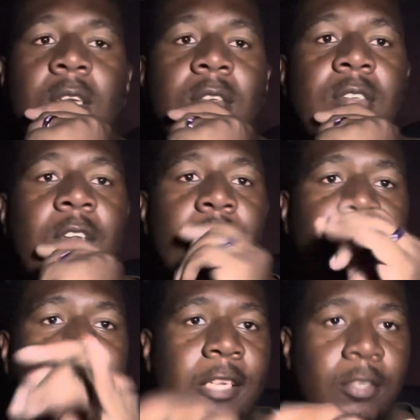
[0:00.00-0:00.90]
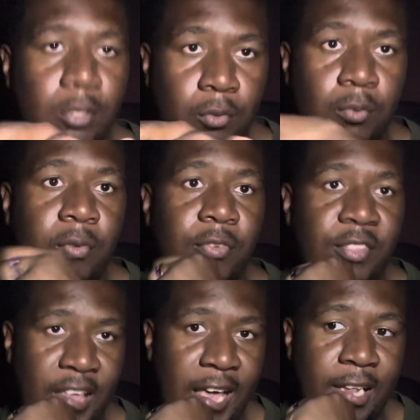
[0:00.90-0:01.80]
So stay tuned for
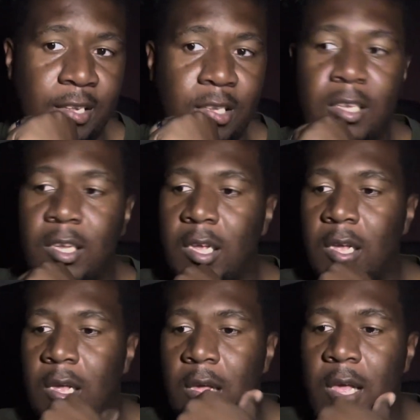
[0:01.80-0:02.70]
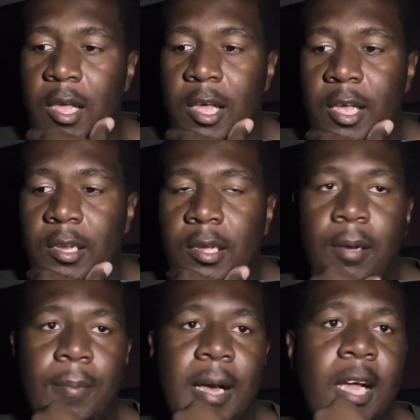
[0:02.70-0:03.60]
that. And
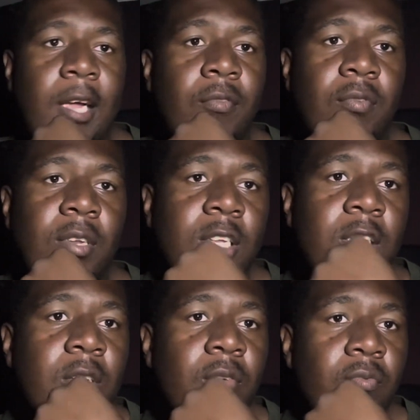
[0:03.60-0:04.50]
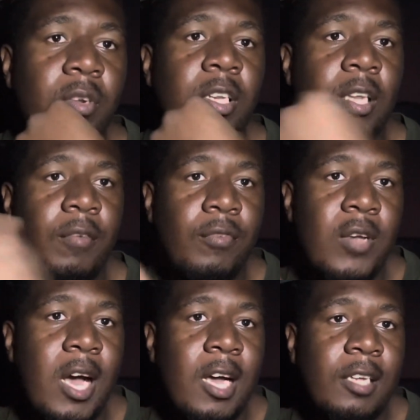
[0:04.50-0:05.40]
I really, really love you
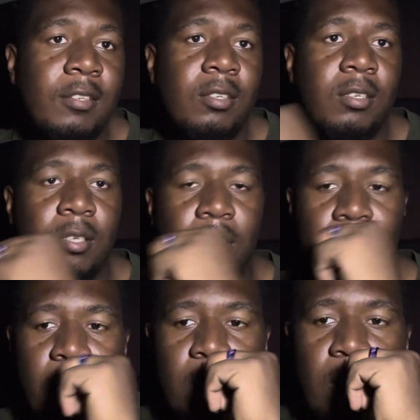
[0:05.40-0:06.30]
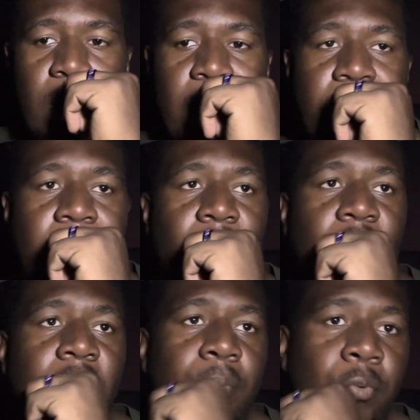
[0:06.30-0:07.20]
guys. And I
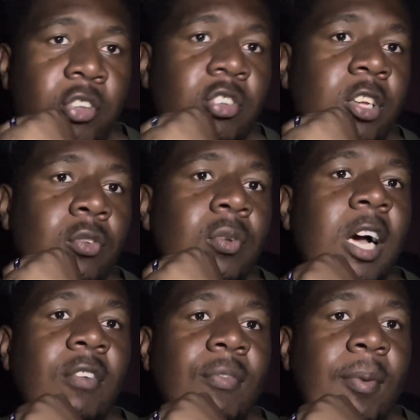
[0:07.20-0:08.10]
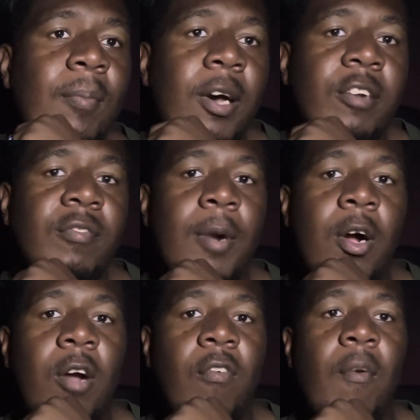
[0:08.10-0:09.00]
really appreciate you guys from the bottom of my
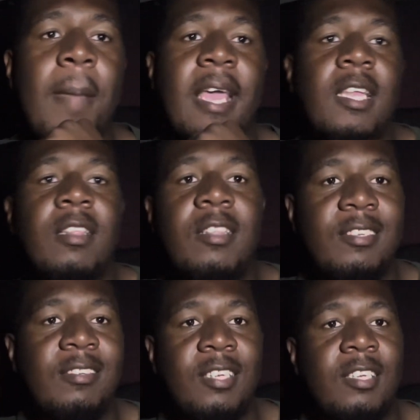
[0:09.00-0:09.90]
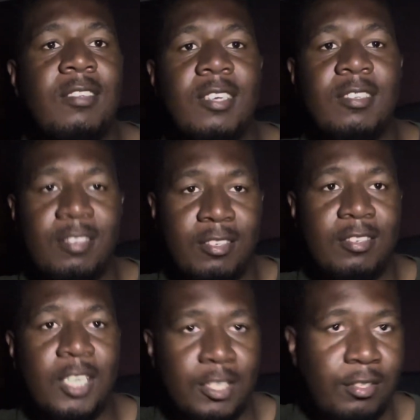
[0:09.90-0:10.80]
heart for making this season a
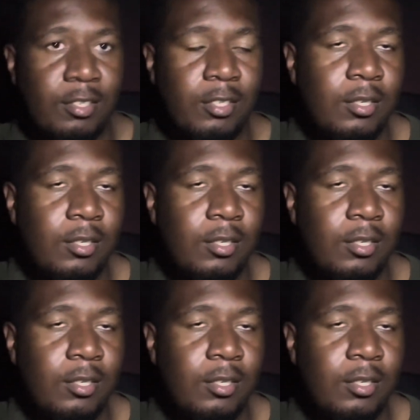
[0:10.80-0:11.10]
success.